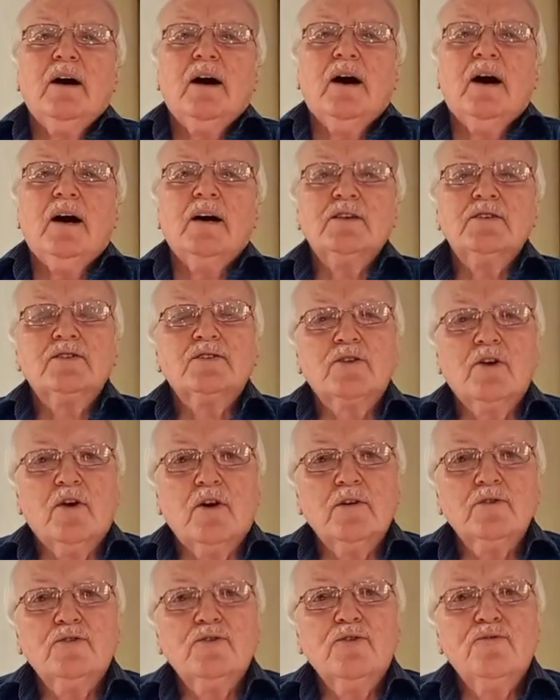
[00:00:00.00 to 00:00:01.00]
ask
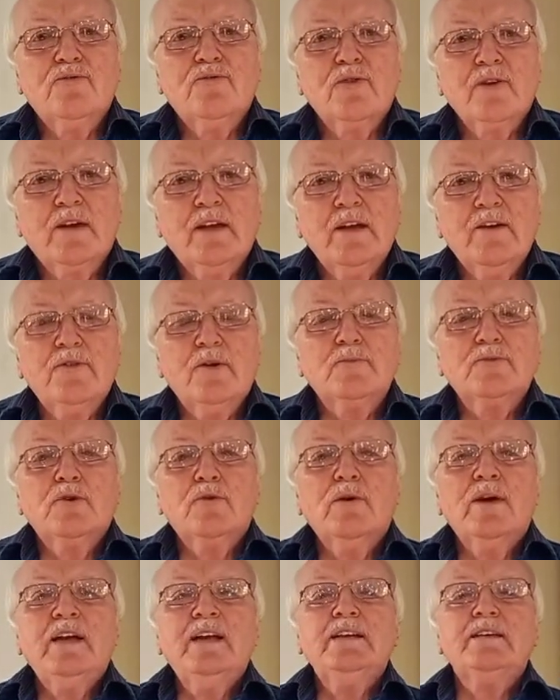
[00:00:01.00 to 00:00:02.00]
God to forgive them. So
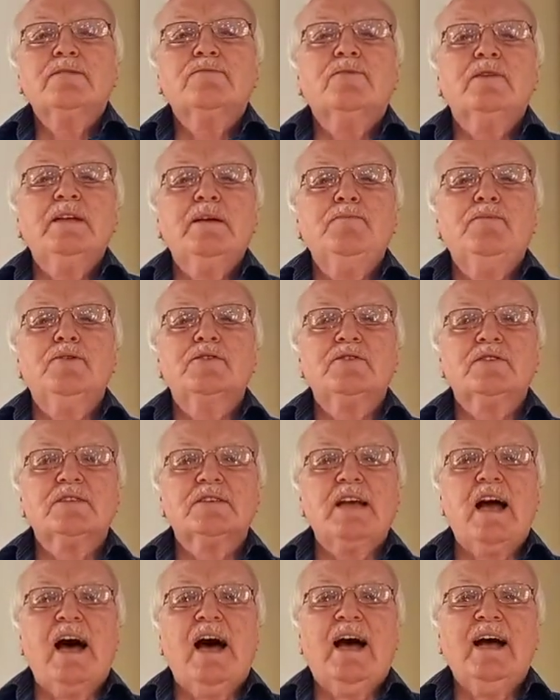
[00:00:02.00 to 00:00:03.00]
he's when he puts his
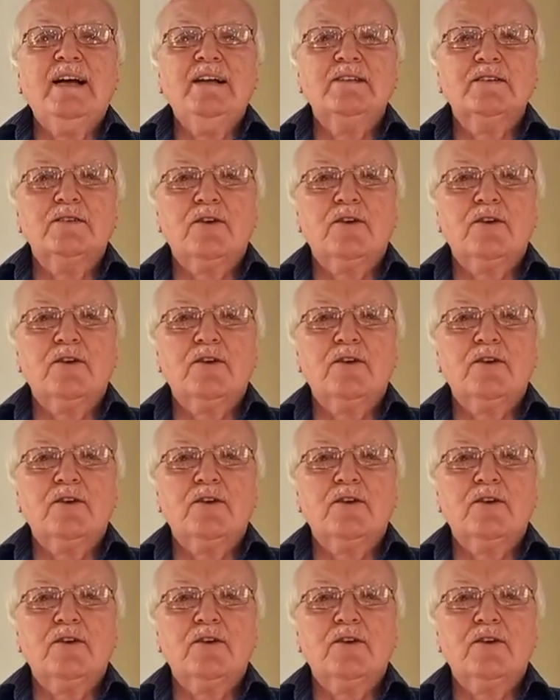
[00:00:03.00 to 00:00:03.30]
hands